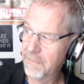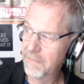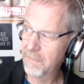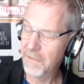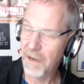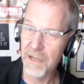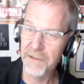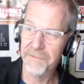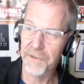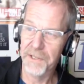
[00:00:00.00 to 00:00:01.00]
olive
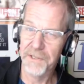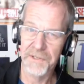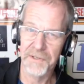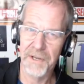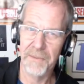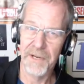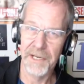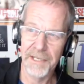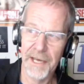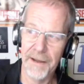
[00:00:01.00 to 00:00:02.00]
oils or something like
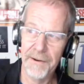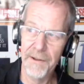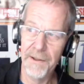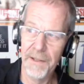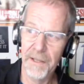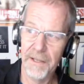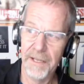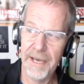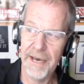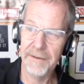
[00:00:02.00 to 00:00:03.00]
that. And they
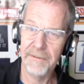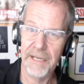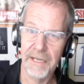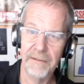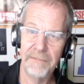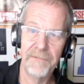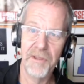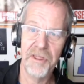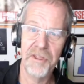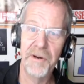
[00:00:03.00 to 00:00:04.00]
had like
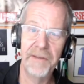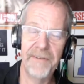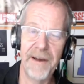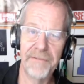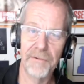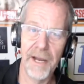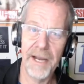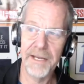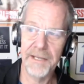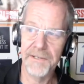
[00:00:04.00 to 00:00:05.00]
35
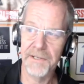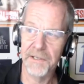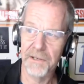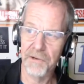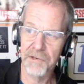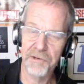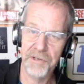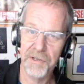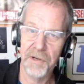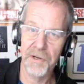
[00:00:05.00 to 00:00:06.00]
varieties in the grocery store,